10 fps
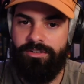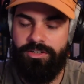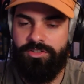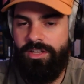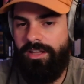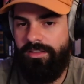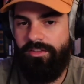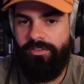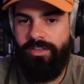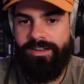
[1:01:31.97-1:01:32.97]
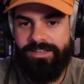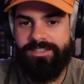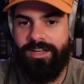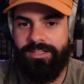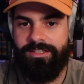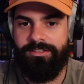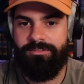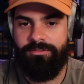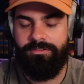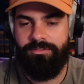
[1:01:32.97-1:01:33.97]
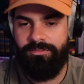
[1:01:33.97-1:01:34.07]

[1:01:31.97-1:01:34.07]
because they're that exciting